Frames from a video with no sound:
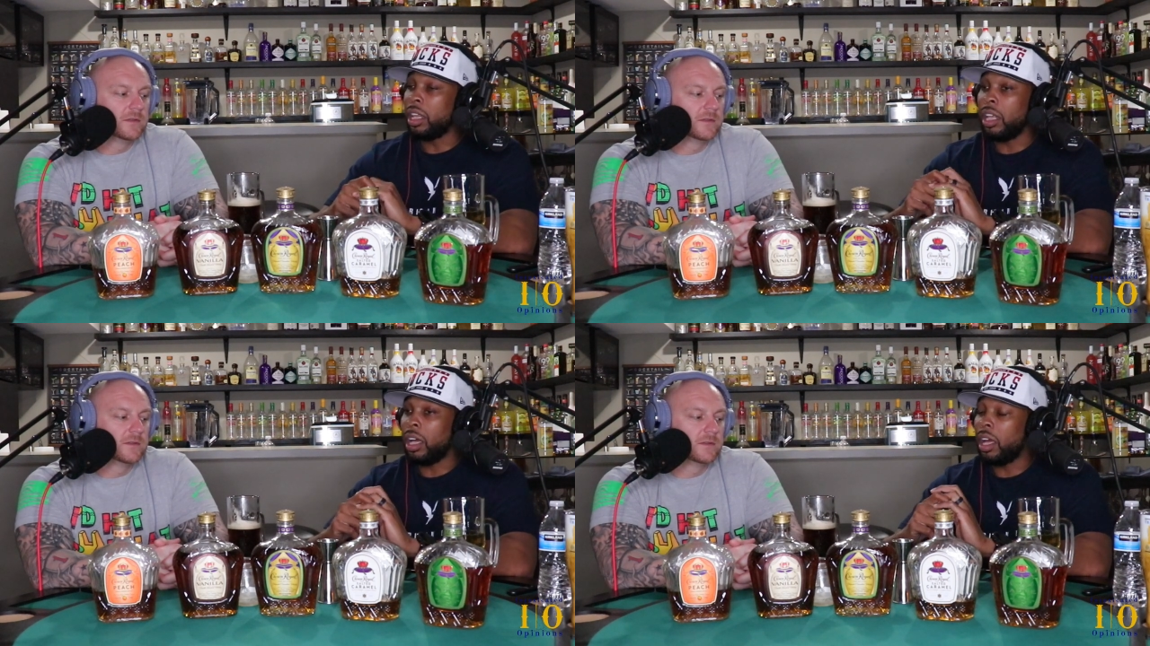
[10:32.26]

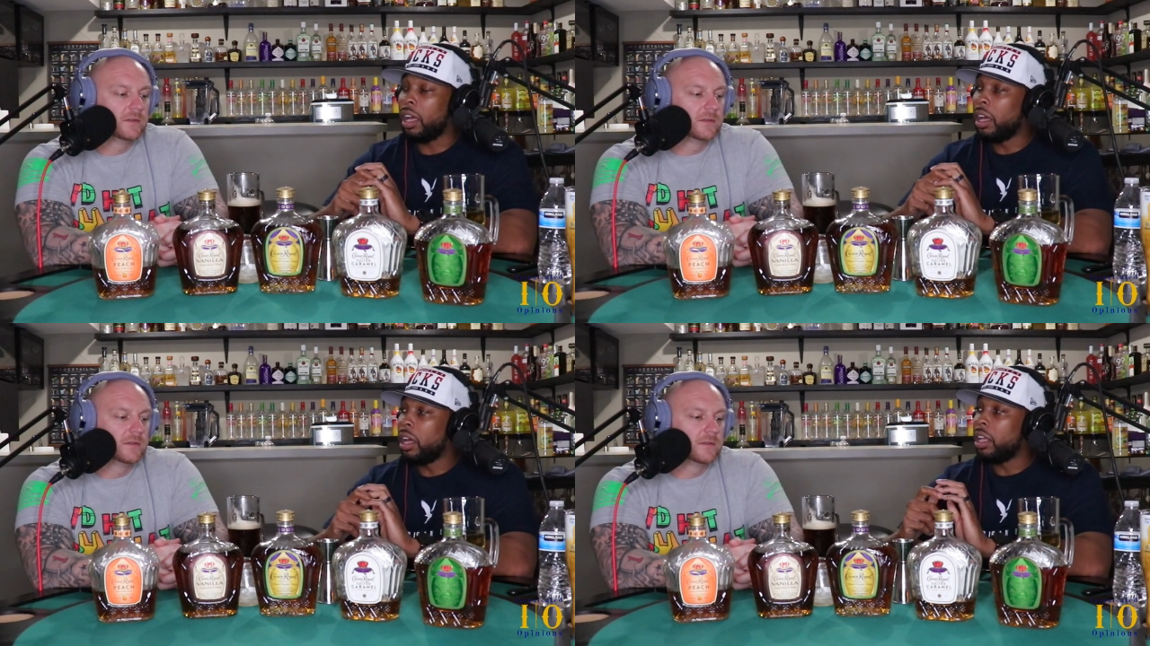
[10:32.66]
Speaker 1: the
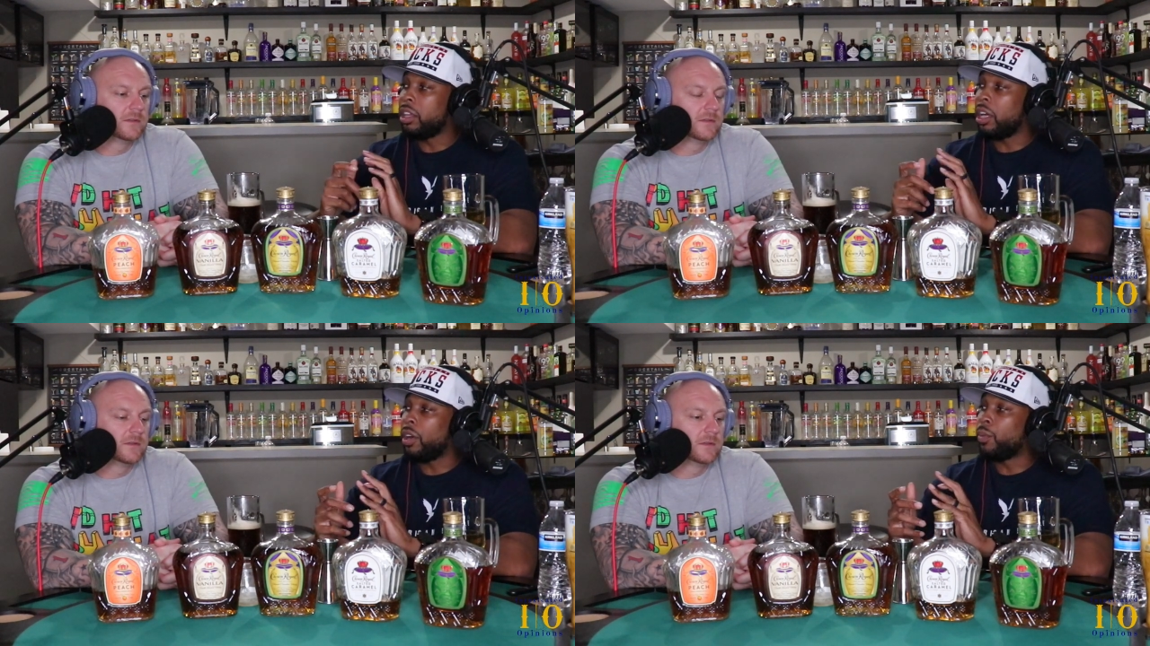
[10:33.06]

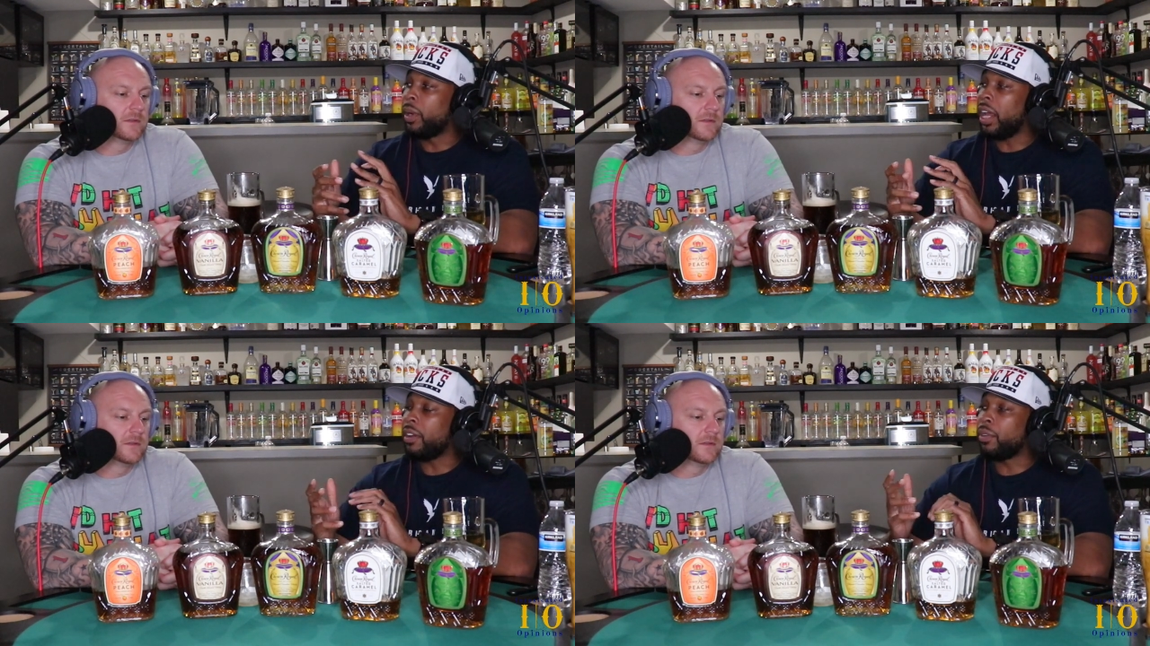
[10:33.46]
the
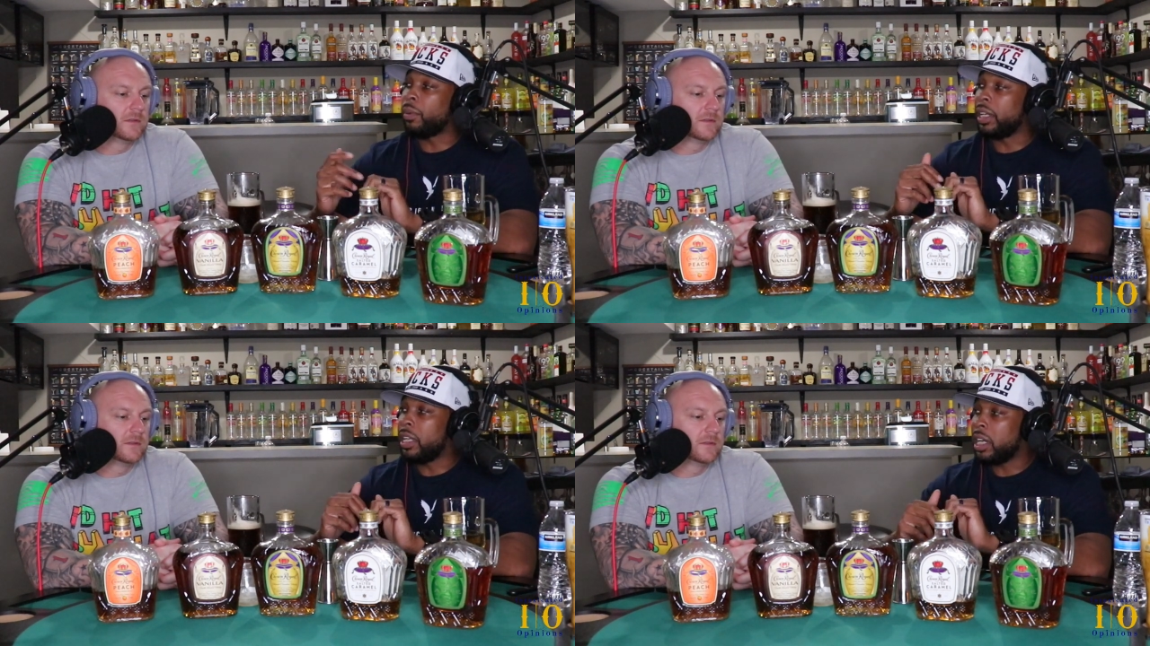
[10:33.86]
whatever
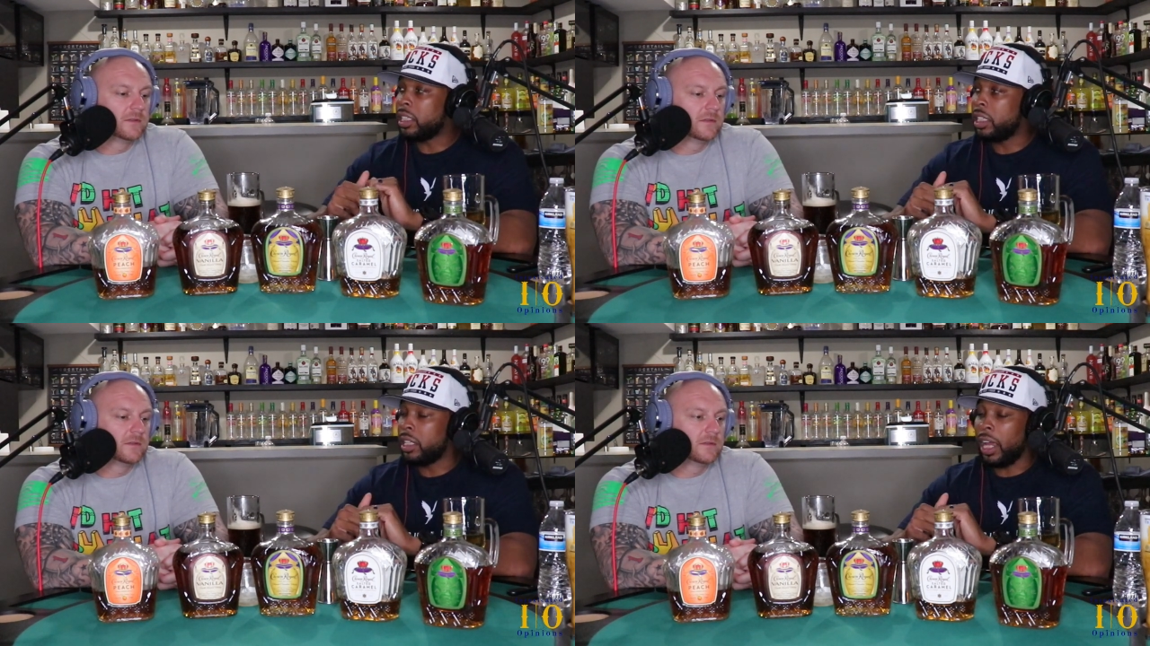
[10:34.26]

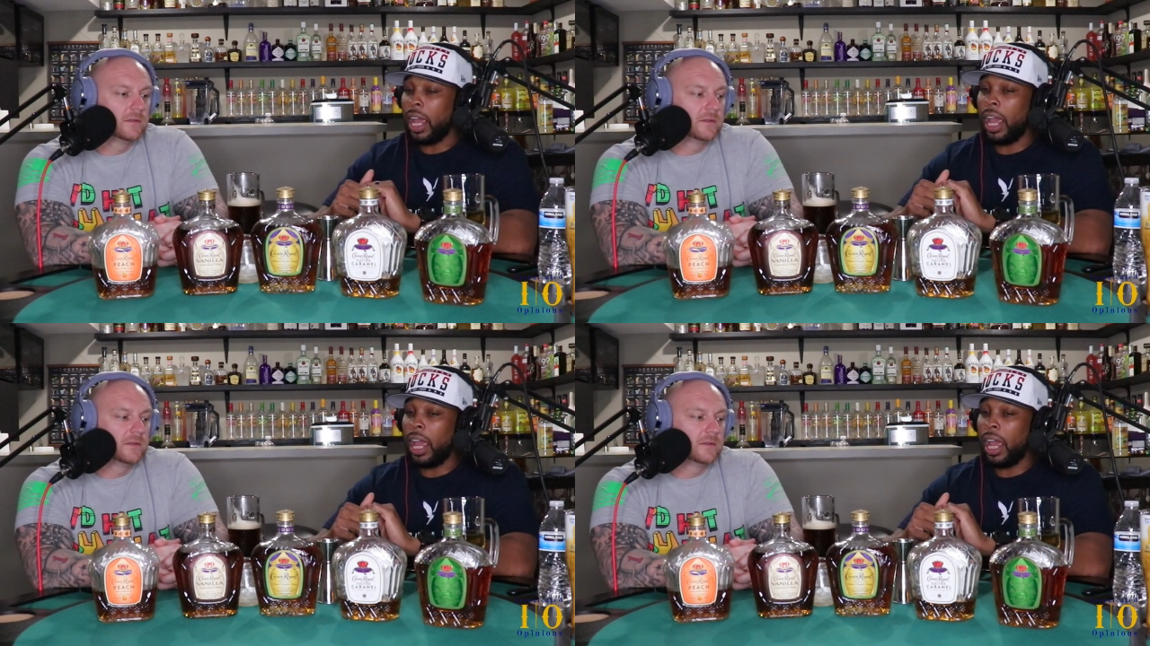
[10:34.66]
reduction they